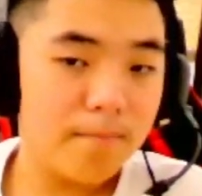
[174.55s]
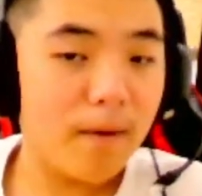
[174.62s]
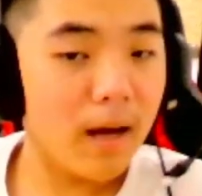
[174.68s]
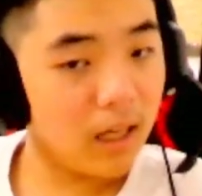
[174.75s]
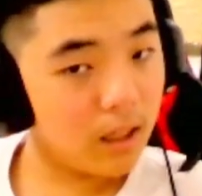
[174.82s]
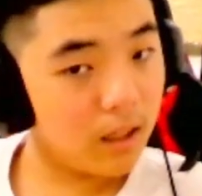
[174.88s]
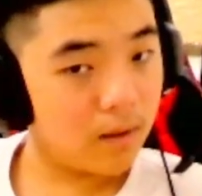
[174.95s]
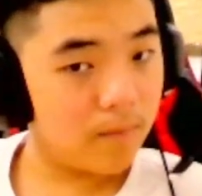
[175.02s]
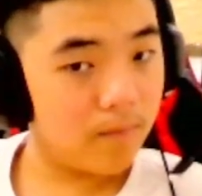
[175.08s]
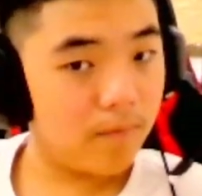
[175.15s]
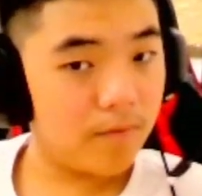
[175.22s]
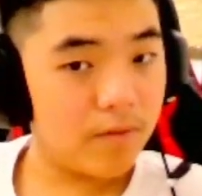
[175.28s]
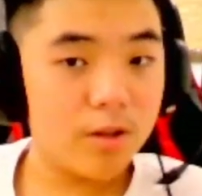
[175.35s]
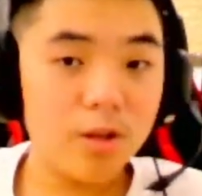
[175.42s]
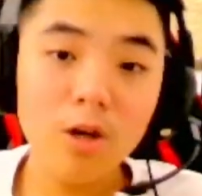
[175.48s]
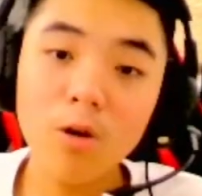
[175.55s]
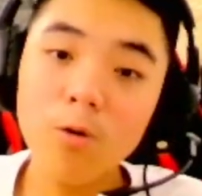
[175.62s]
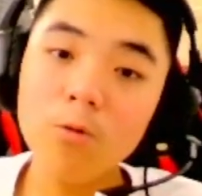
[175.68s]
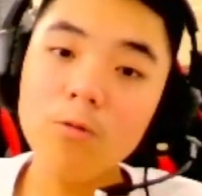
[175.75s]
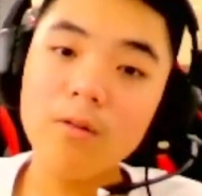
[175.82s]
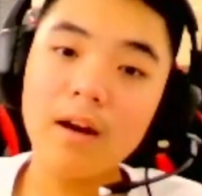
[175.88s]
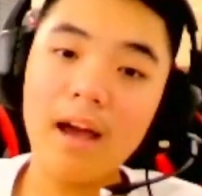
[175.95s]
but
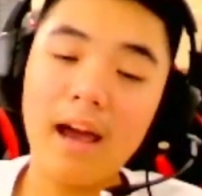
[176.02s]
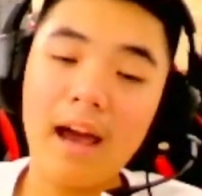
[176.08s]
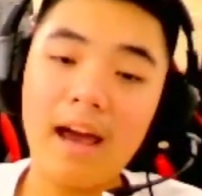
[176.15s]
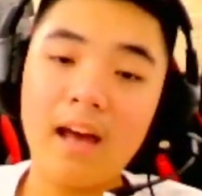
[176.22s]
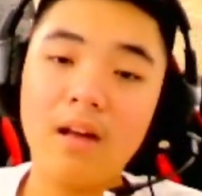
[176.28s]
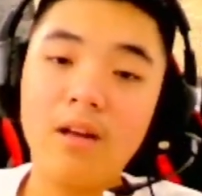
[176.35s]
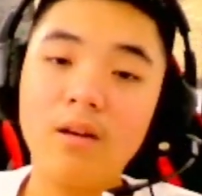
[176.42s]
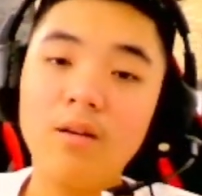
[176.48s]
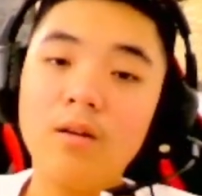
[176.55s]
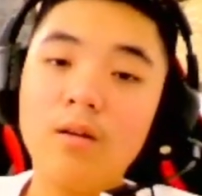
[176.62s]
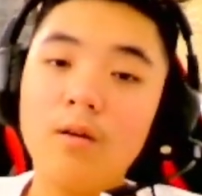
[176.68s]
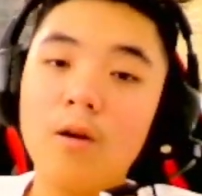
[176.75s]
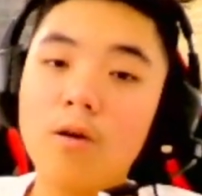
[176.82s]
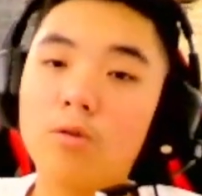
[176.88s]
you and